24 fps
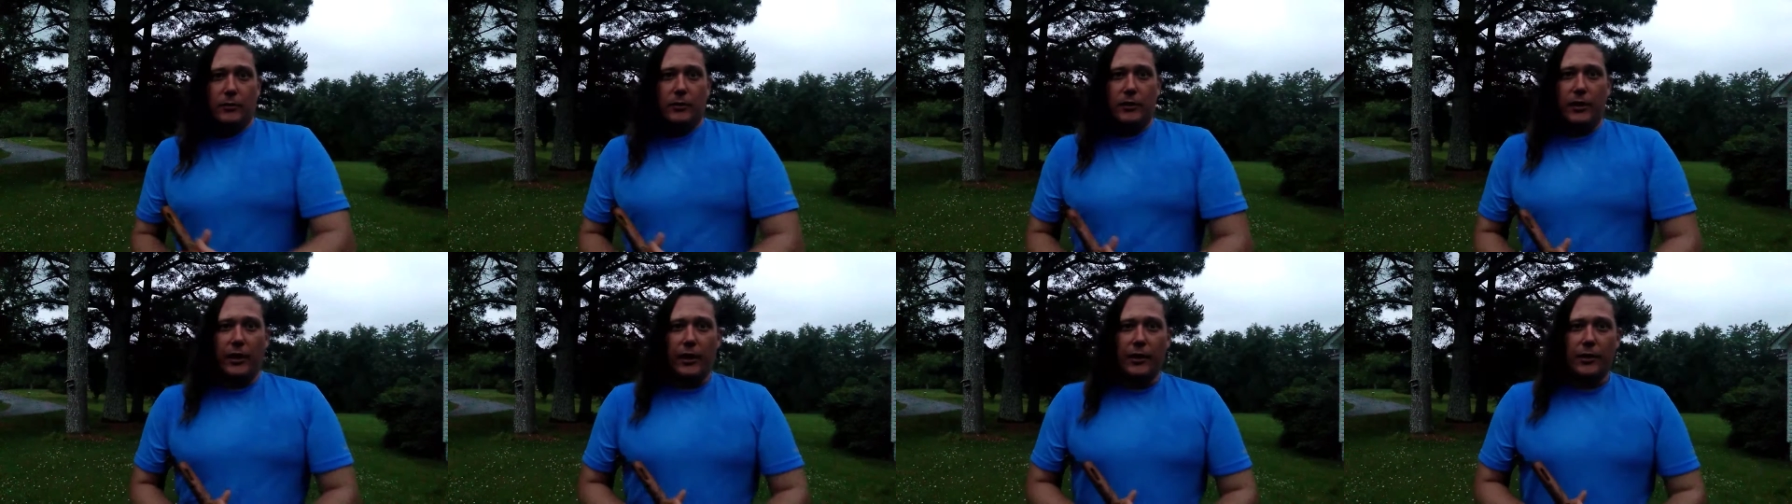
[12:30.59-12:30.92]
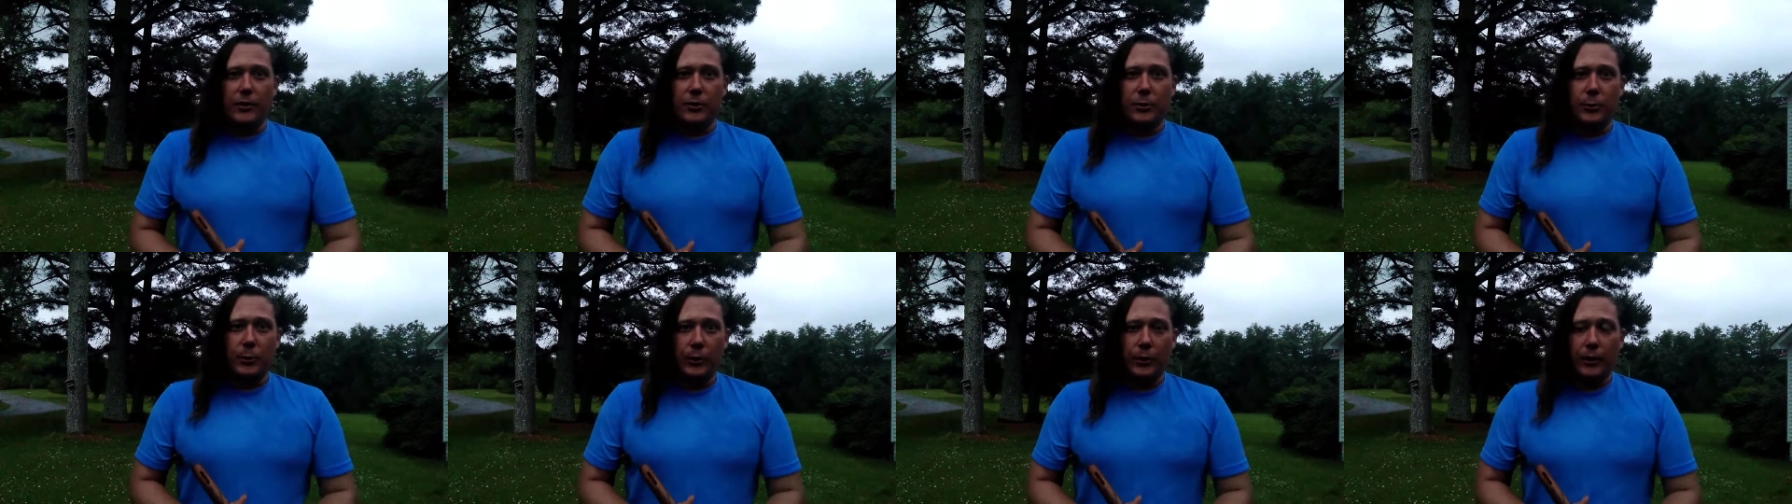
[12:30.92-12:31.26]

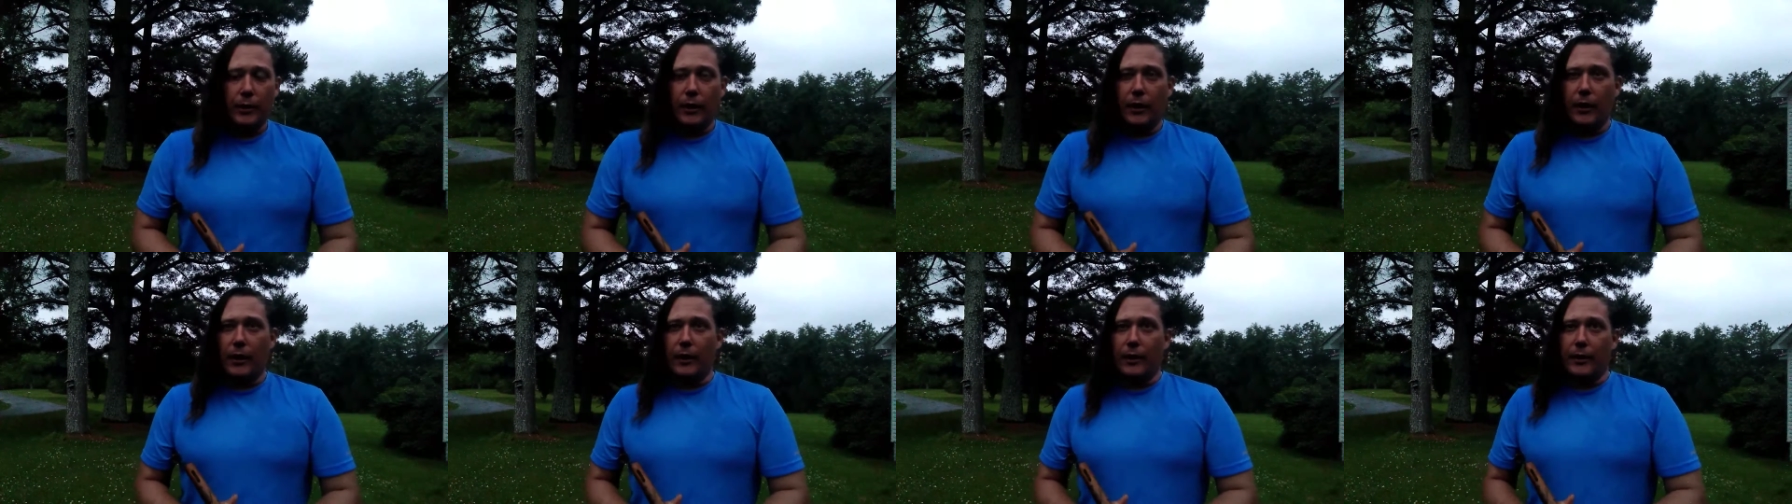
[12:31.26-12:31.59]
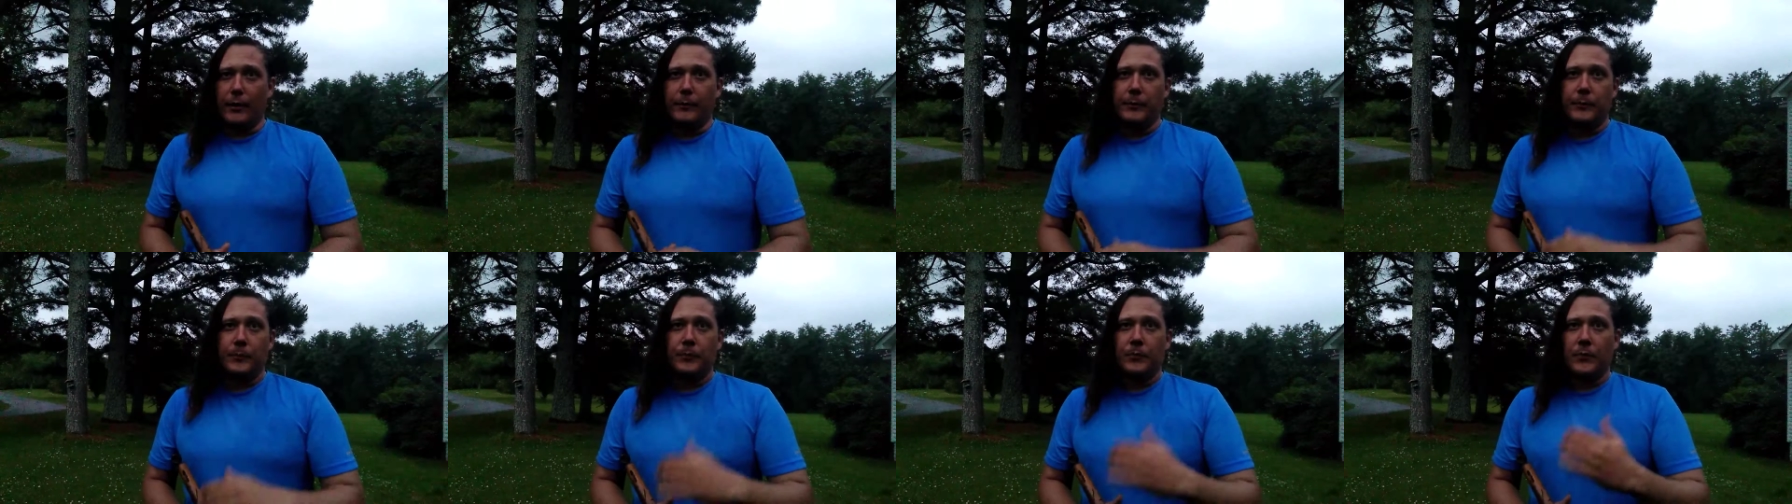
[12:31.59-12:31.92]
teach
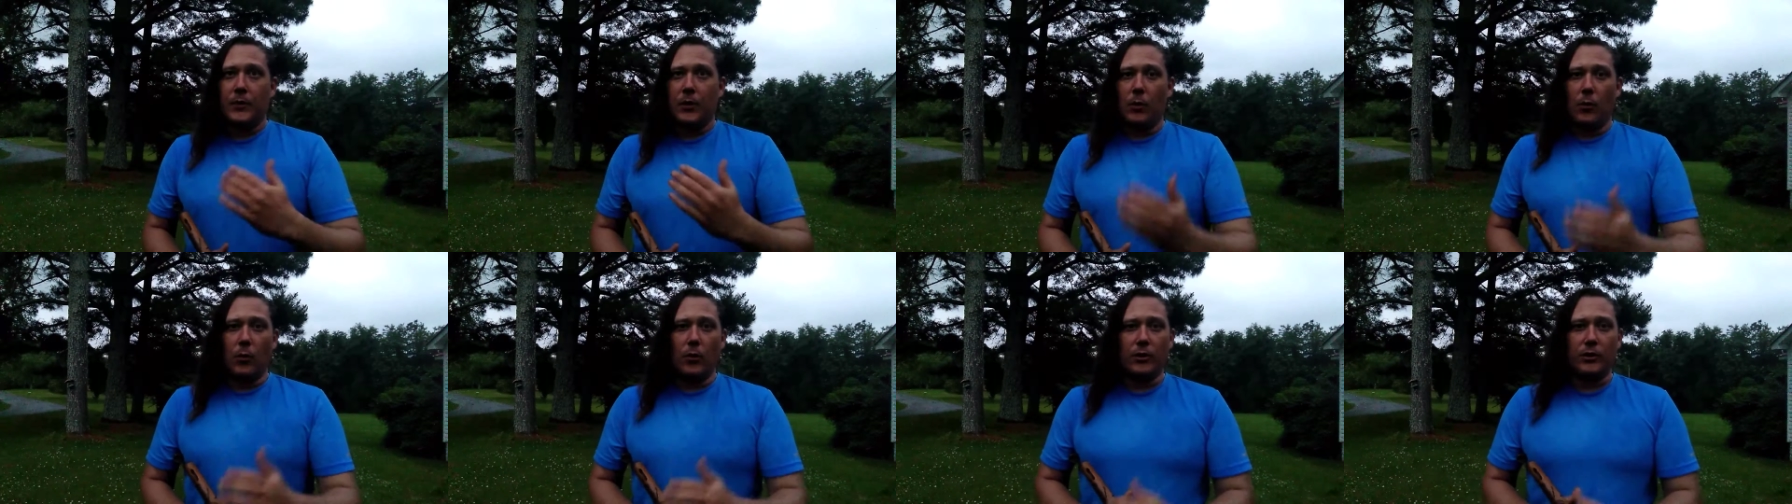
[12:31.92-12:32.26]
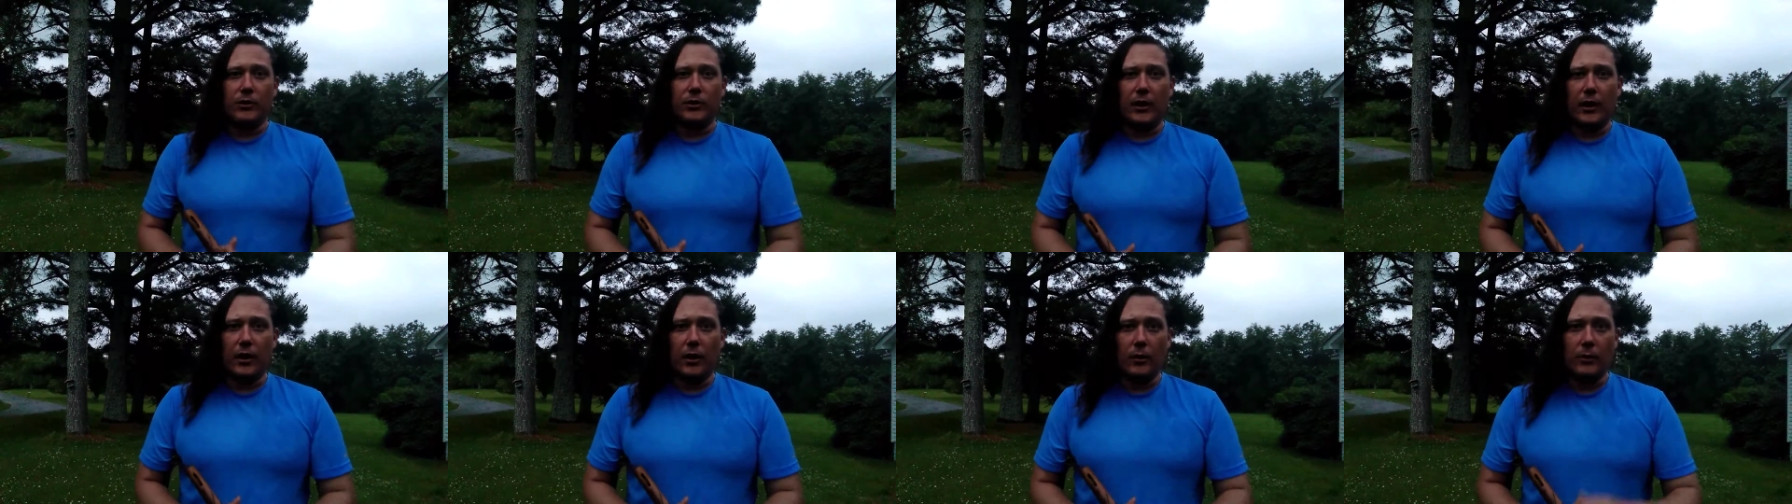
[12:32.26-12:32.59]
or
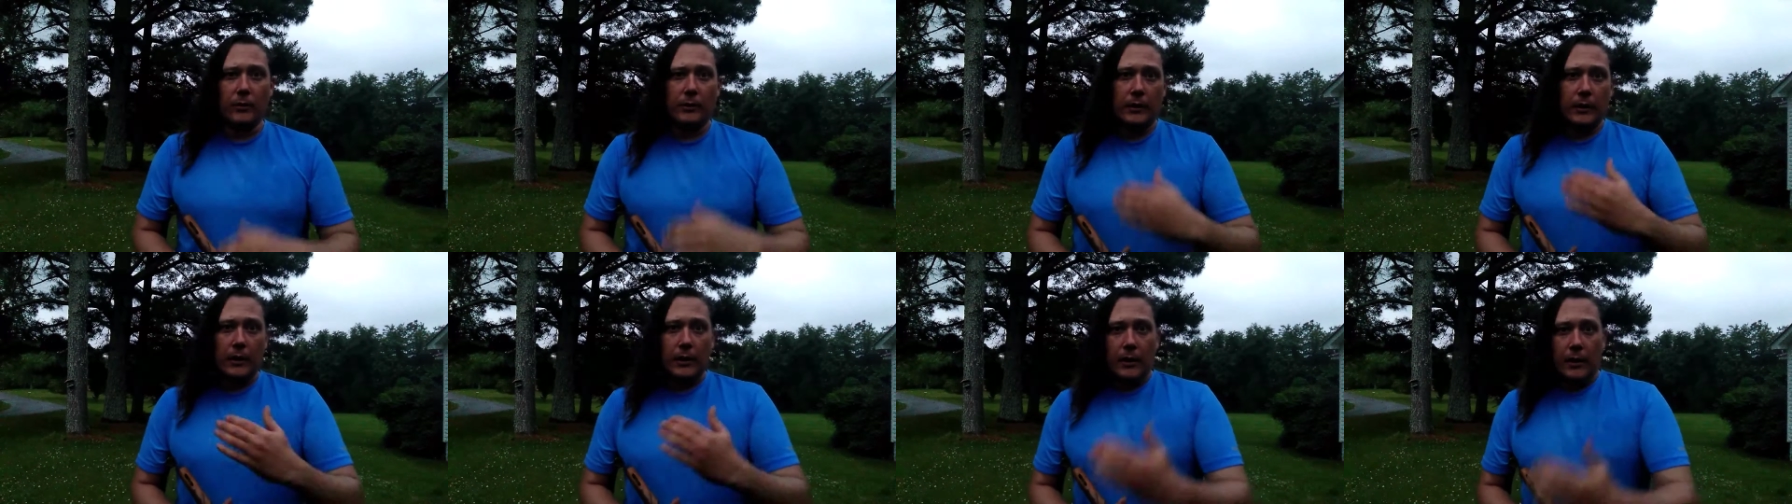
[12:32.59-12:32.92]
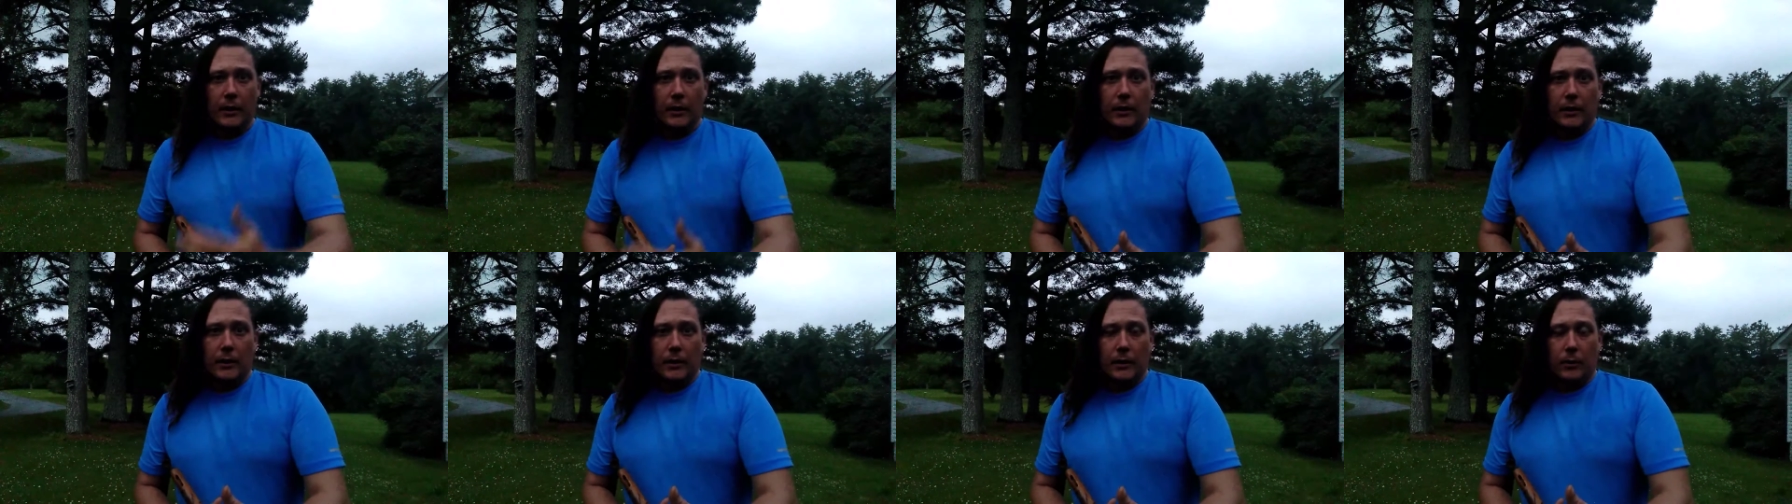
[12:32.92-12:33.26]
sell
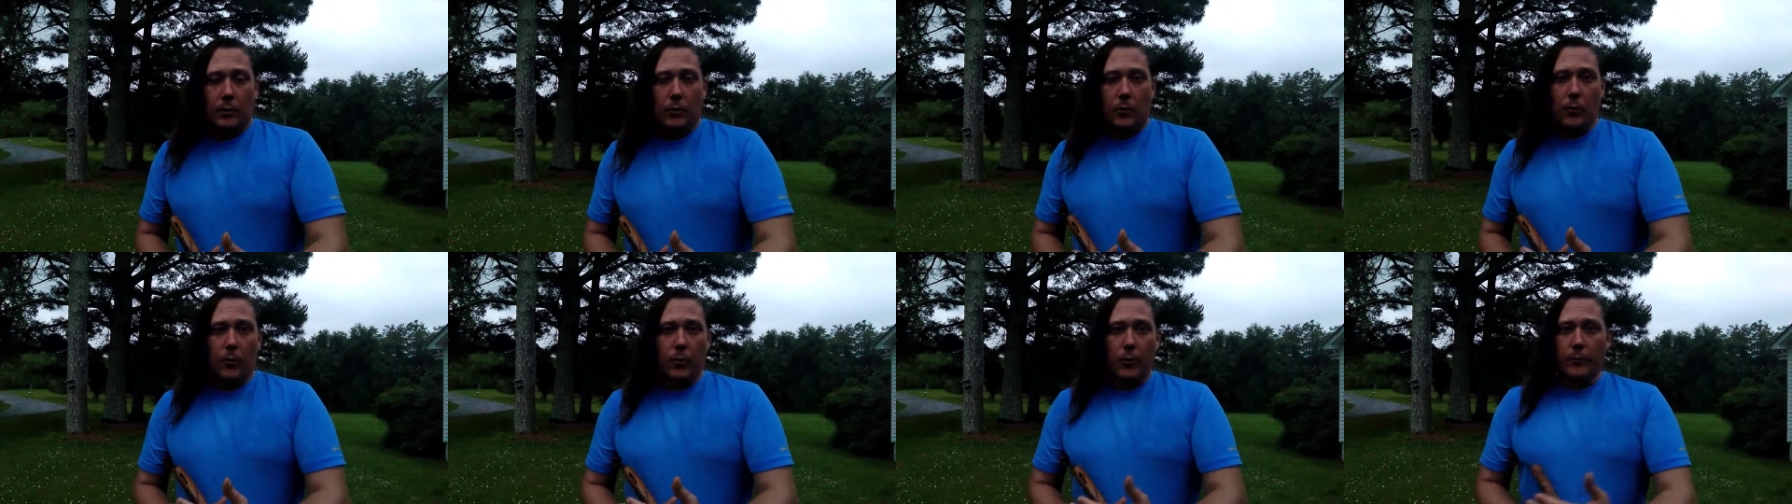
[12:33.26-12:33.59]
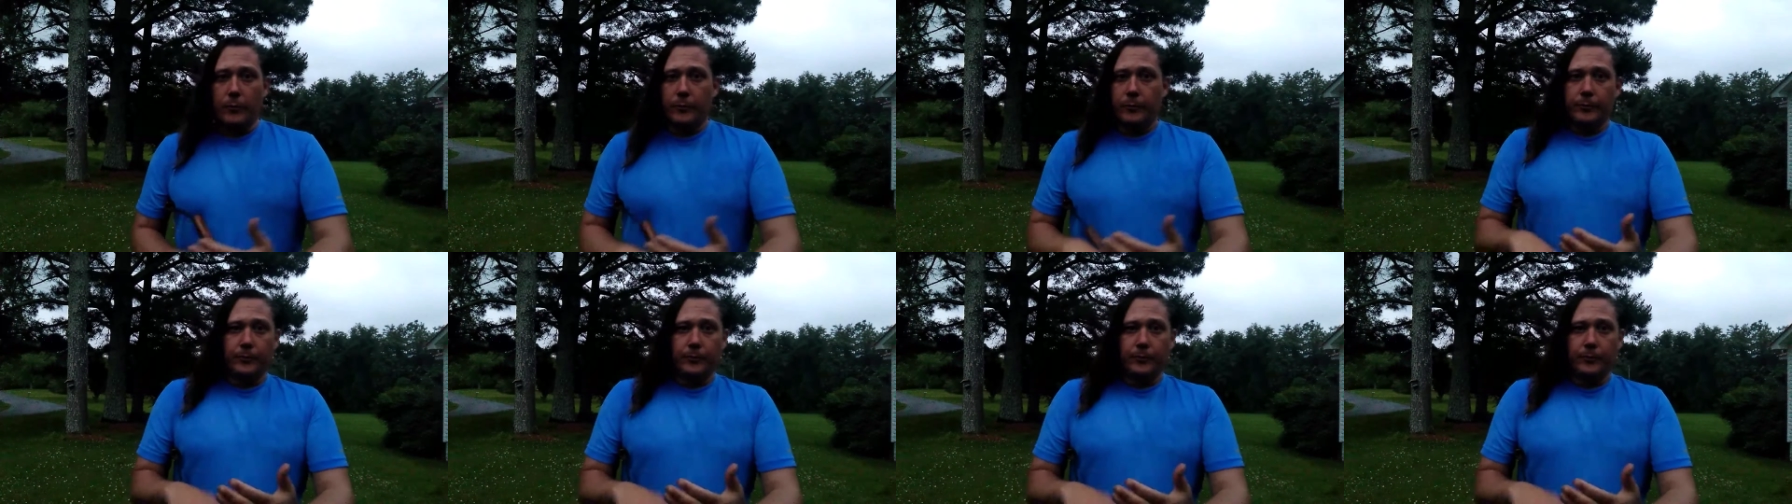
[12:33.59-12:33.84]
or